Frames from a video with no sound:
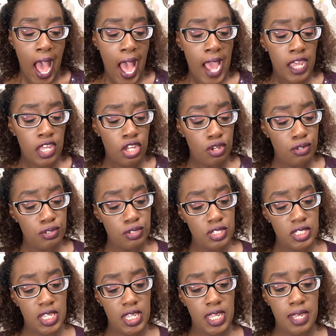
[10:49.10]
I
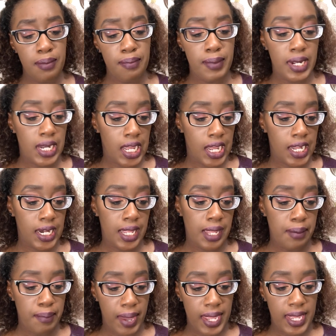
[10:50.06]
use the
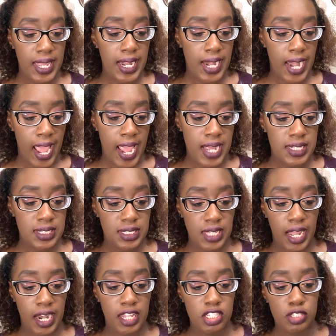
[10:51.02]
Maybelline Make It Last
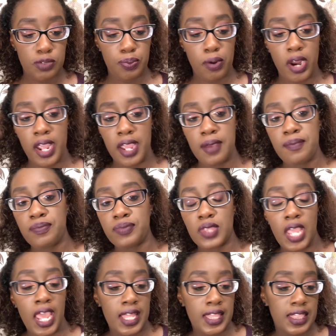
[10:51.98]
setting spray,
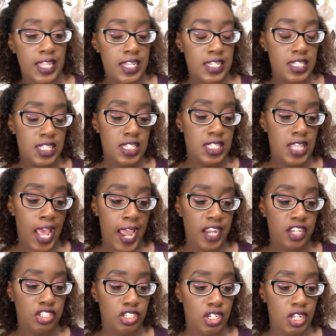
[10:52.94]
and this is
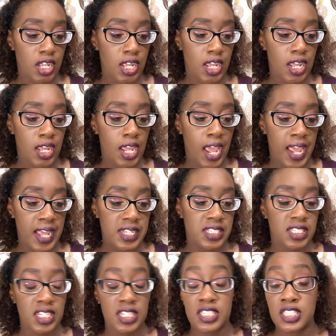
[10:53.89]
actually a
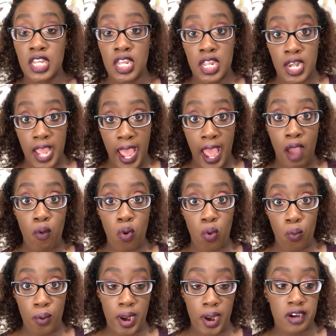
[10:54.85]
16-hour
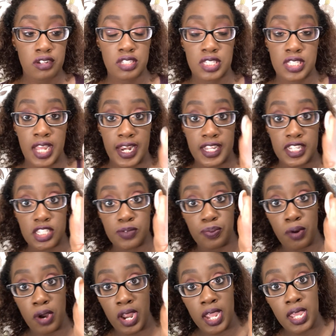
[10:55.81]
wear setting
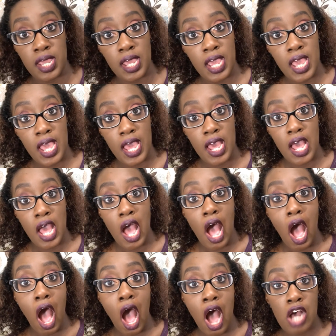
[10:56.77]
spray.
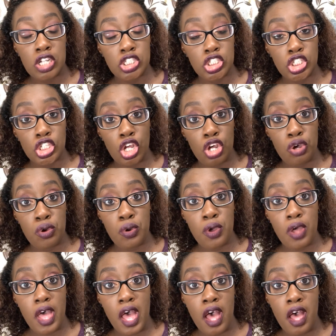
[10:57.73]

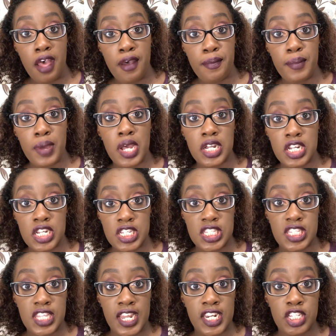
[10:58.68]
Also, a
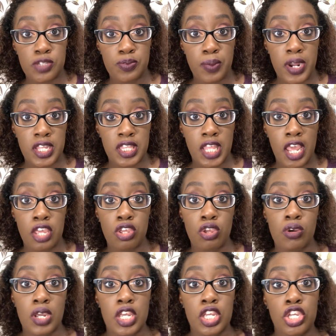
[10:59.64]
good setting spray that
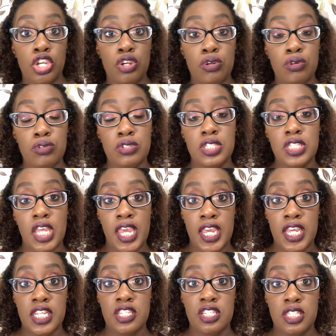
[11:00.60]
you can use
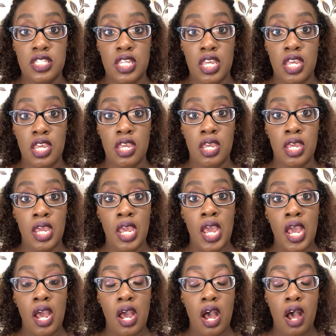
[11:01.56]
is the
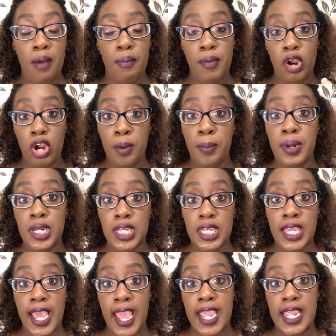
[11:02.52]
Urban
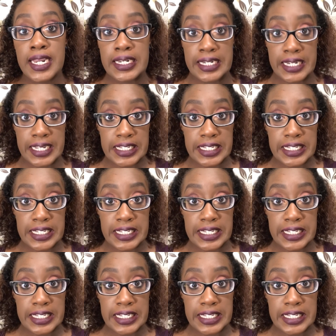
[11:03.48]
Decay